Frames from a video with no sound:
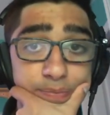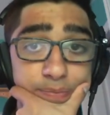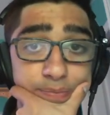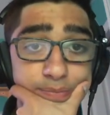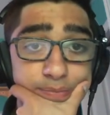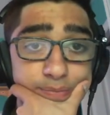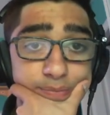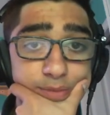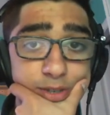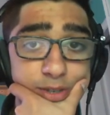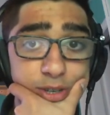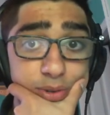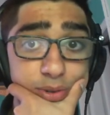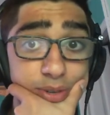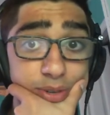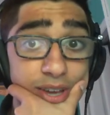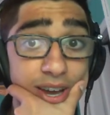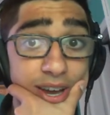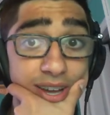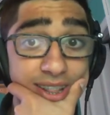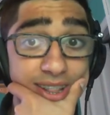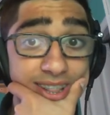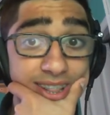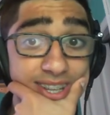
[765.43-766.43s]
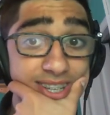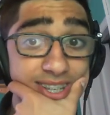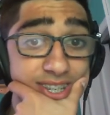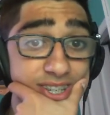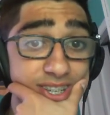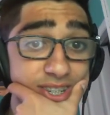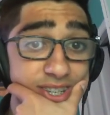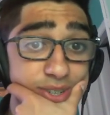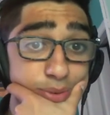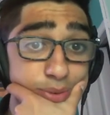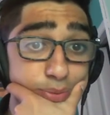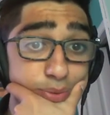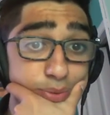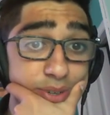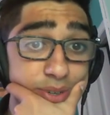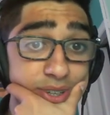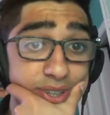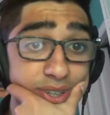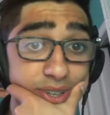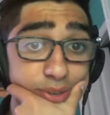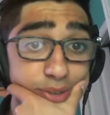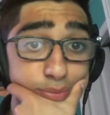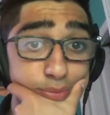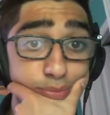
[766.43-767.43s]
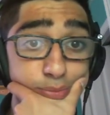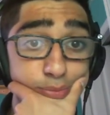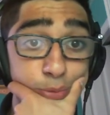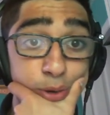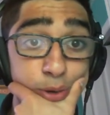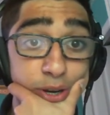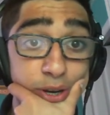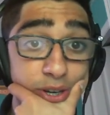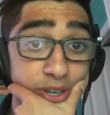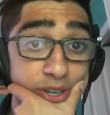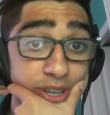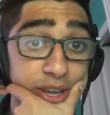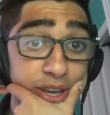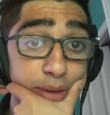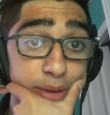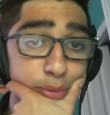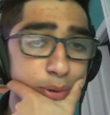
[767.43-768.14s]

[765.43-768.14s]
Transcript: So yeah, this is just a really weird game.